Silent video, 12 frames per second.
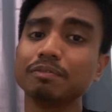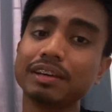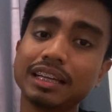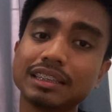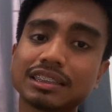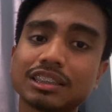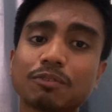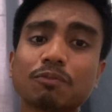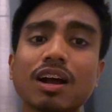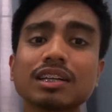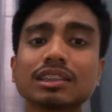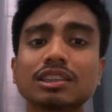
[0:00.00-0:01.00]
means, the
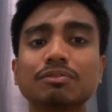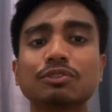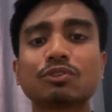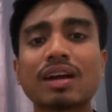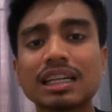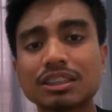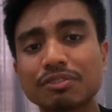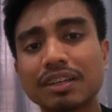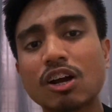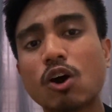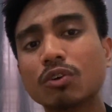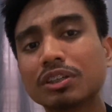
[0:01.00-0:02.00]
process of
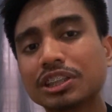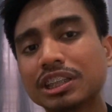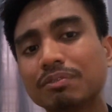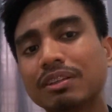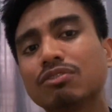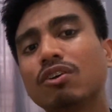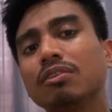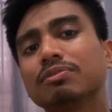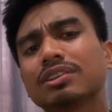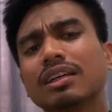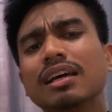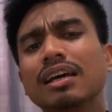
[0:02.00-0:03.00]
transferring ownership
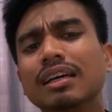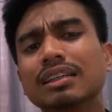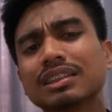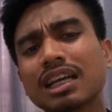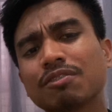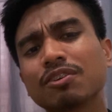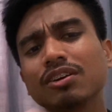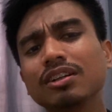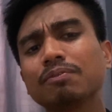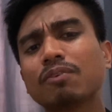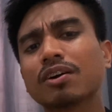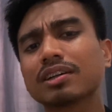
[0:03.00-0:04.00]
involves several
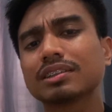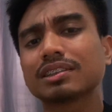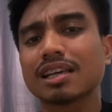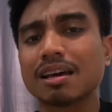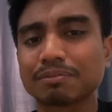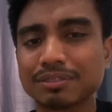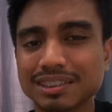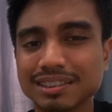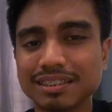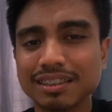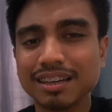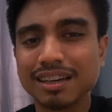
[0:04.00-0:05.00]
important
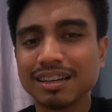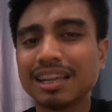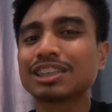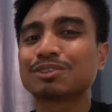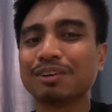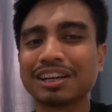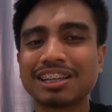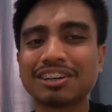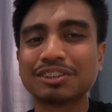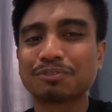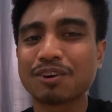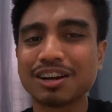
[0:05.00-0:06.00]
steps. Let's break
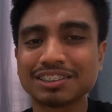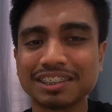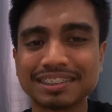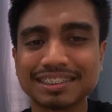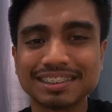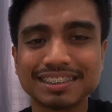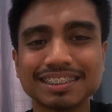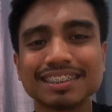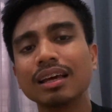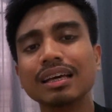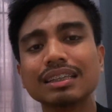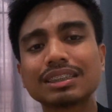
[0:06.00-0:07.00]
down the process.
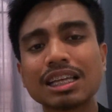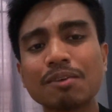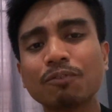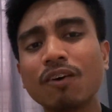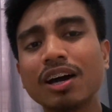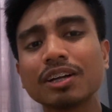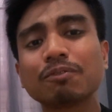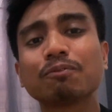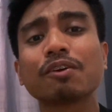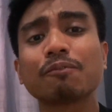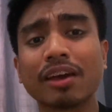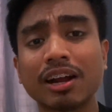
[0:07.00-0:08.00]
Step 1.
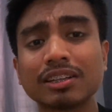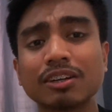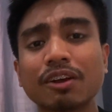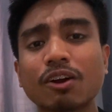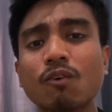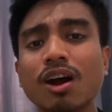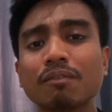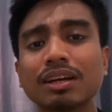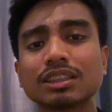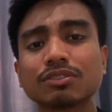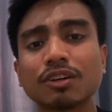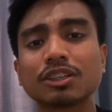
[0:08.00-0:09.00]
Prepare the
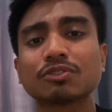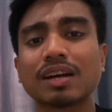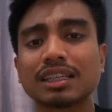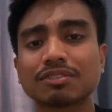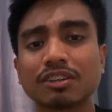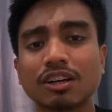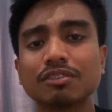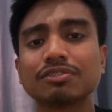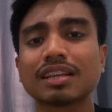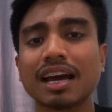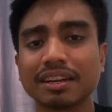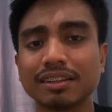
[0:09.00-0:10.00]
requirements for transfer of
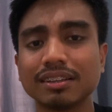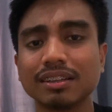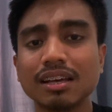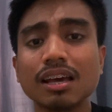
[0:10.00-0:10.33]
title.